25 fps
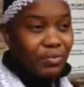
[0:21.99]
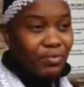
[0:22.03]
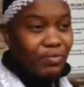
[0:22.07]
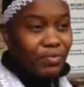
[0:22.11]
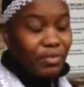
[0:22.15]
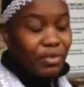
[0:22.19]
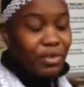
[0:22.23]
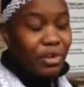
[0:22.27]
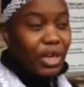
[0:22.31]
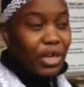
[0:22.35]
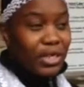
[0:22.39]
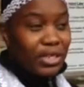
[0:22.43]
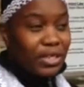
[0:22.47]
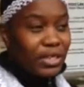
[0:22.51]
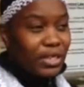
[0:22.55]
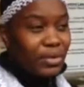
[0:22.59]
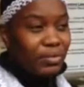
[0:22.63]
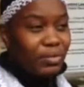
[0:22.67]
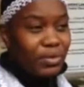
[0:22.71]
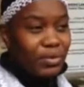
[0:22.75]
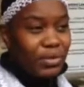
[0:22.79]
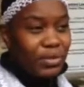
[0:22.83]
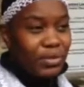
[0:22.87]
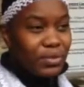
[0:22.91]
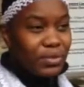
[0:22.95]
For a long
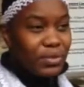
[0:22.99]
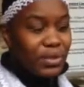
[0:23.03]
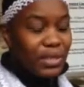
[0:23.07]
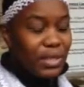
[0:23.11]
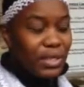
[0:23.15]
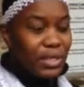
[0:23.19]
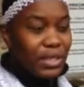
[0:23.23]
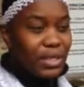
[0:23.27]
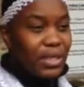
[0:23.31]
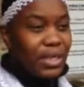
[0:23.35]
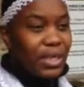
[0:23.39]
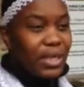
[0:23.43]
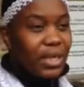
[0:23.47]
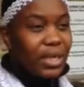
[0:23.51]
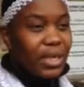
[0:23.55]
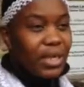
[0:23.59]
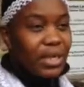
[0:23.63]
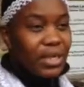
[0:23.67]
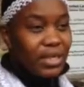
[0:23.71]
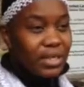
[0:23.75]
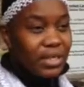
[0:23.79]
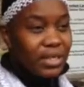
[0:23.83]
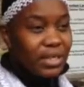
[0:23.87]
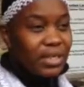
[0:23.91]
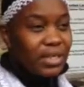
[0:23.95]
time, there was only us